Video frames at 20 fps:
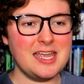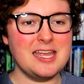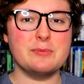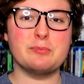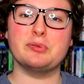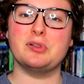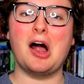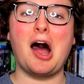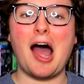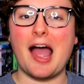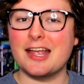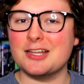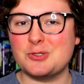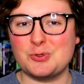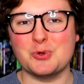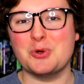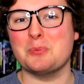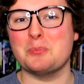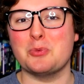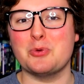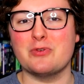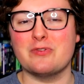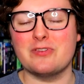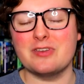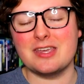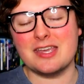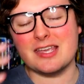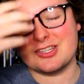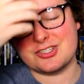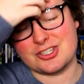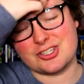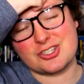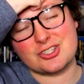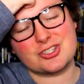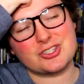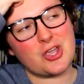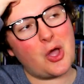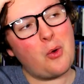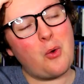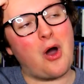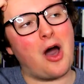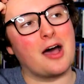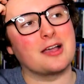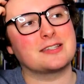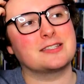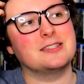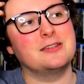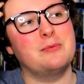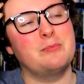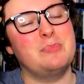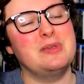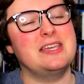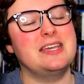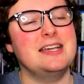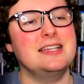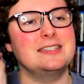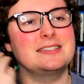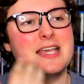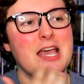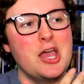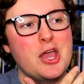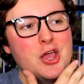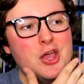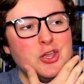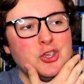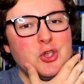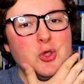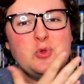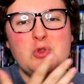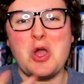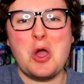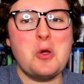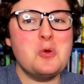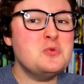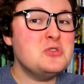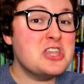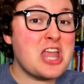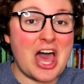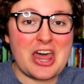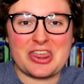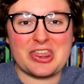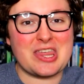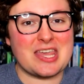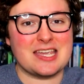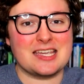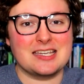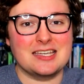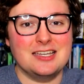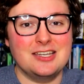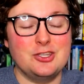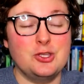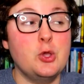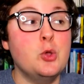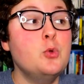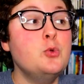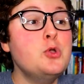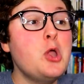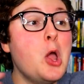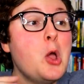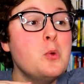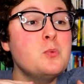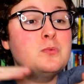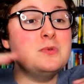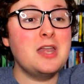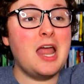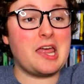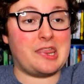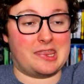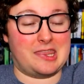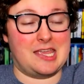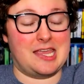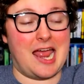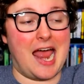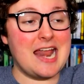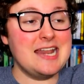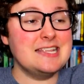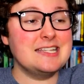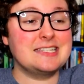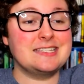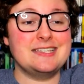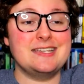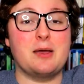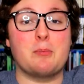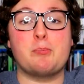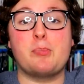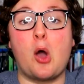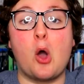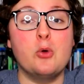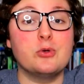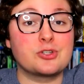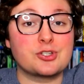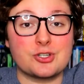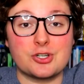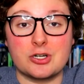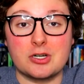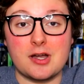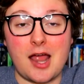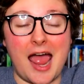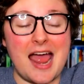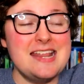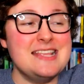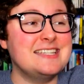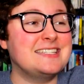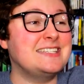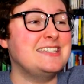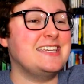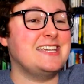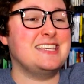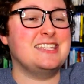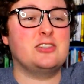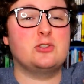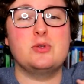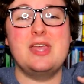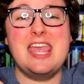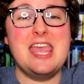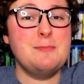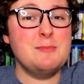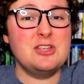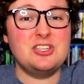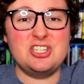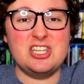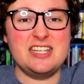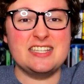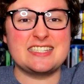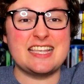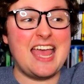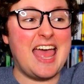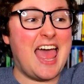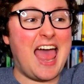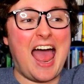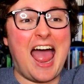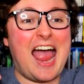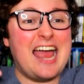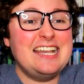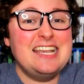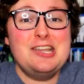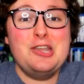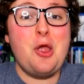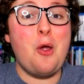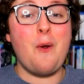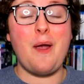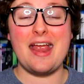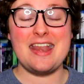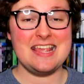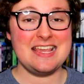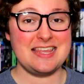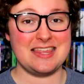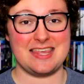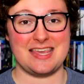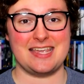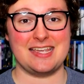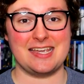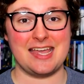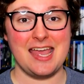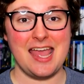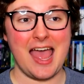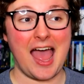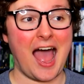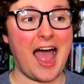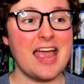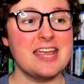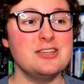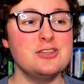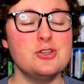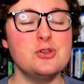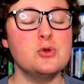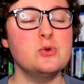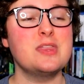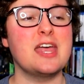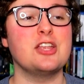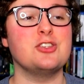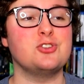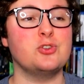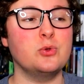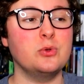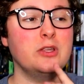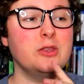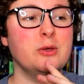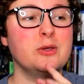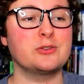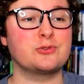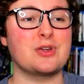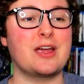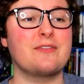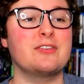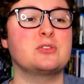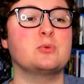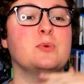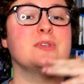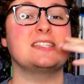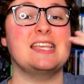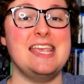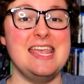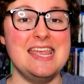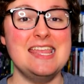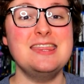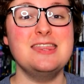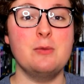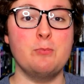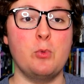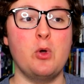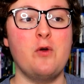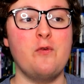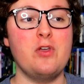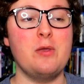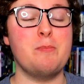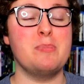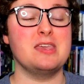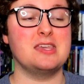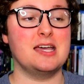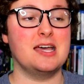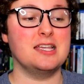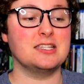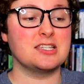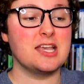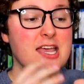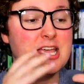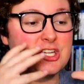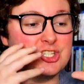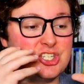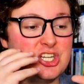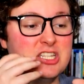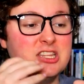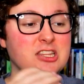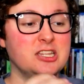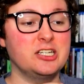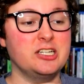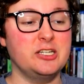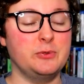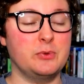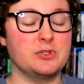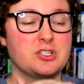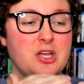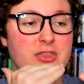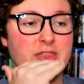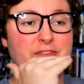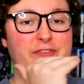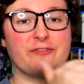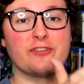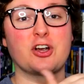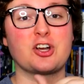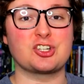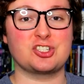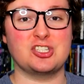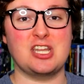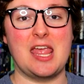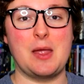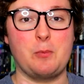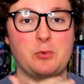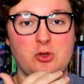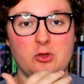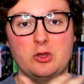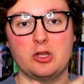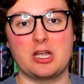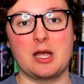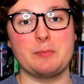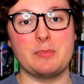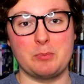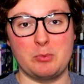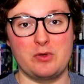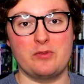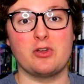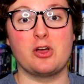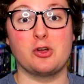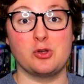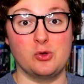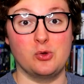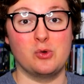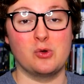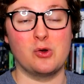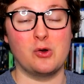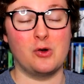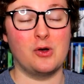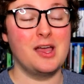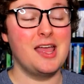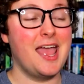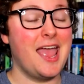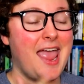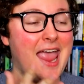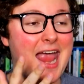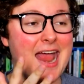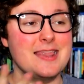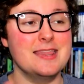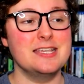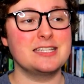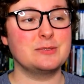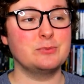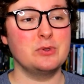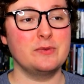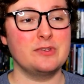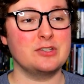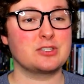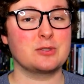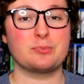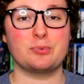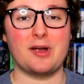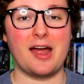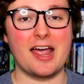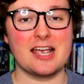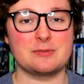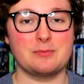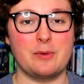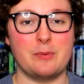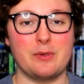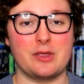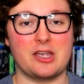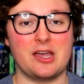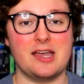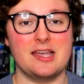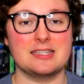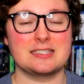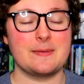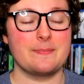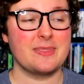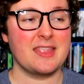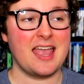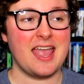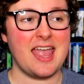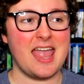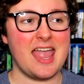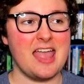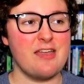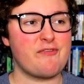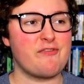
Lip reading: in blind to a movie is just so awesome because you know nothing. You know nothing. I didn't see a poster. I didn't see images. I didn't know anything. I knew that Julie Louis-Dreyfus was in the movie because she literally was on the first name when you look up the movie on Google. And this movie surprised me because it